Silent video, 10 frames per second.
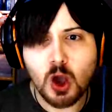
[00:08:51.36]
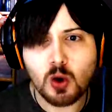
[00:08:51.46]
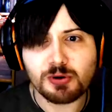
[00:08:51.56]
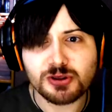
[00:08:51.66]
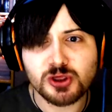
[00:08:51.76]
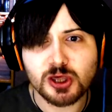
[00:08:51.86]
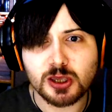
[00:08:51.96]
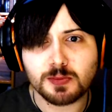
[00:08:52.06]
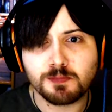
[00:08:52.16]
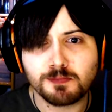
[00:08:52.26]
Where's
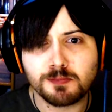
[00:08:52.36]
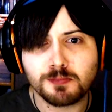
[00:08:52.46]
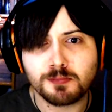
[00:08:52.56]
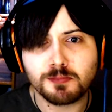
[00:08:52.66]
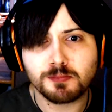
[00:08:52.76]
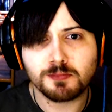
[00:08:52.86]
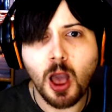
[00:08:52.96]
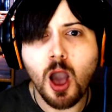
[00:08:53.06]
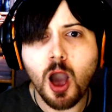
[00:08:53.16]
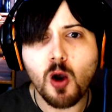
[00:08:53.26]
Chicken?
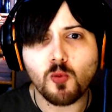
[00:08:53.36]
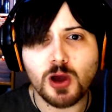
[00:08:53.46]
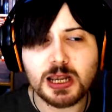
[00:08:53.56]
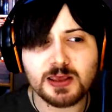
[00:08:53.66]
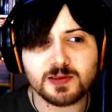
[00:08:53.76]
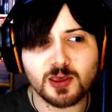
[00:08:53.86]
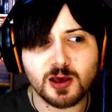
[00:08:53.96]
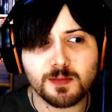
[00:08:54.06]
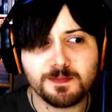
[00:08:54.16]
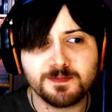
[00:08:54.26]
Well, he's
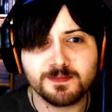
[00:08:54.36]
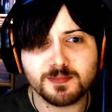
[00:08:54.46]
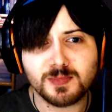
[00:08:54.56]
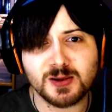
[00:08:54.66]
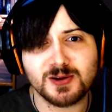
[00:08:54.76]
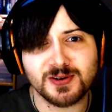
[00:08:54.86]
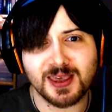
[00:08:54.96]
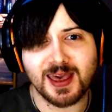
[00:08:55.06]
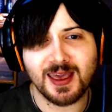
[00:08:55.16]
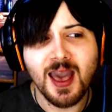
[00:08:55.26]
gone.
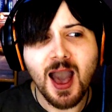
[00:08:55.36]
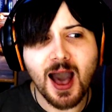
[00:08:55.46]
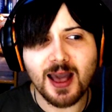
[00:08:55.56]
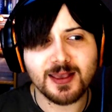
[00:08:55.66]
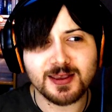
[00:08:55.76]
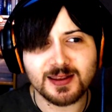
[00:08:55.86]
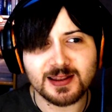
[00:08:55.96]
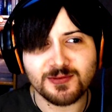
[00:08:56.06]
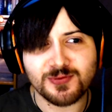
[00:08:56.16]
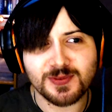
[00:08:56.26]
Okay, I can
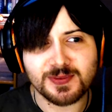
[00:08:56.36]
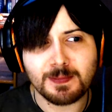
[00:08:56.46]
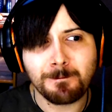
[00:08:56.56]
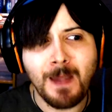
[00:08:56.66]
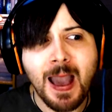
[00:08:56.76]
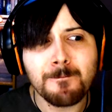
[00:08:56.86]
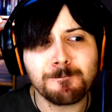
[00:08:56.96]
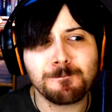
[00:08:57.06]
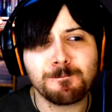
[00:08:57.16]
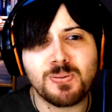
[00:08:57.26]
live with...
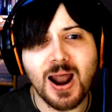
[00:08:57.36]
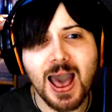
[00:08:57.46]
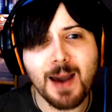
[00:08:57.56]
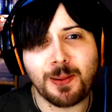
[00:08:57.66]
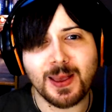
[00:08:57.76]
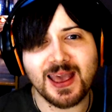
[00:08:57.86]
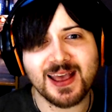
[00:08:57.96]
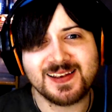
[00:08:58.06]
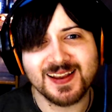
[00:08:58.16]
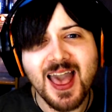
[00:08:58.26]

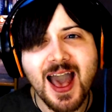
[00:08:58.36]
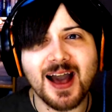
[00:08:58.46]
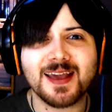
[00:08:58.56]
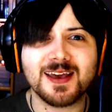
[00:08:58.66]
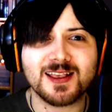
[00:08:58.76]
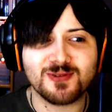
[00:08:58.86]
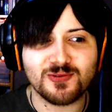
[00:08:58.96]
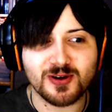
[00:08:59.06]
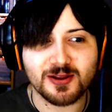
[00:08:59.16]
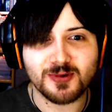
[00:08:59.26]
Rabbit! I guess we
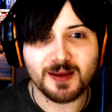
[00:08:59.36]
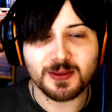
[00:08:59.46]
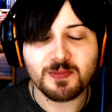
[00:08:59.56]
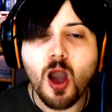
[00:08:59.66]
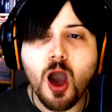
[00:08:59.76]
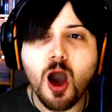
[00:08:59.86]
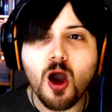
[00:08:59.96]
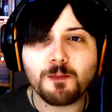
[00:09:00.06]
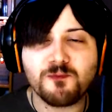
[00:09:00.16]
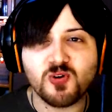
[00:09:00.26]
find Rabbit.
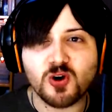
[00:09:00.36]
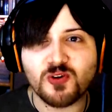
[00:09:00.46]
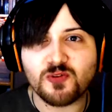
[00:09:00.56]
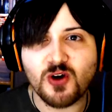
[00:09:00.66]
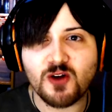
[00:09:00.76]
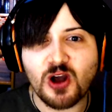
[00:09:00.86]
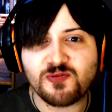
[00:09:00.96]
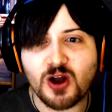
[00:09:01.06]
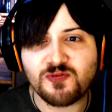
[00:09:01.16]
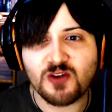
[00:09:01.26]

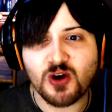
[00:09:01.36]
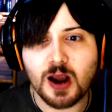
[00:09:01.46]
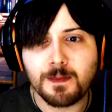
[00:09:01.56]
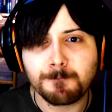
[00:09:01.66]
4-4-4-4-4-4-4!